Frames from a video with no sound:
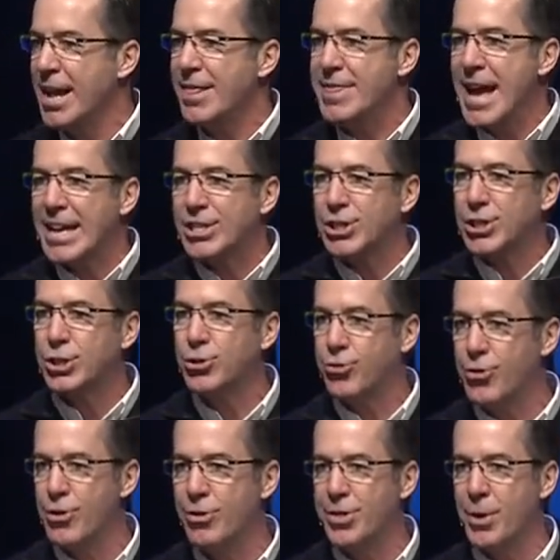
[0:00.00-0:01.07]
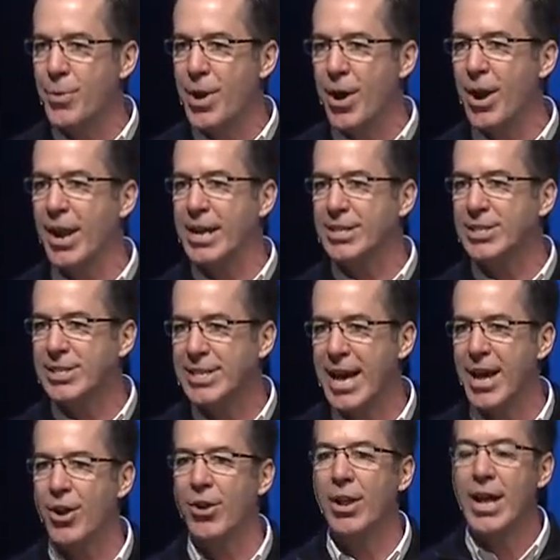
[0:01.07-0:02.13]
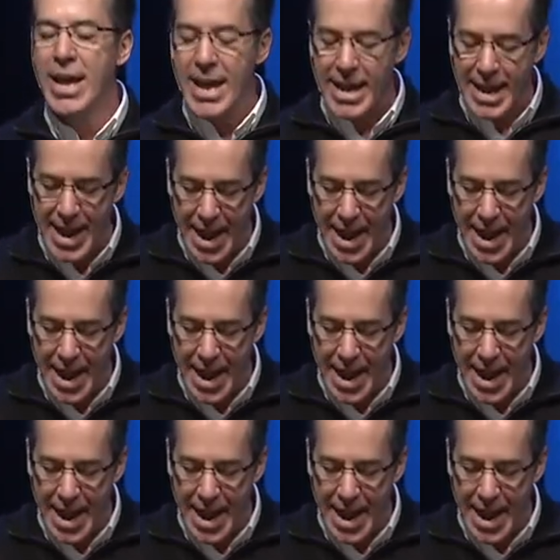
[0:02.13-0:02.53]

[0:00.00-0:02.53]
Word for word: That's the truth that we ought to let settle in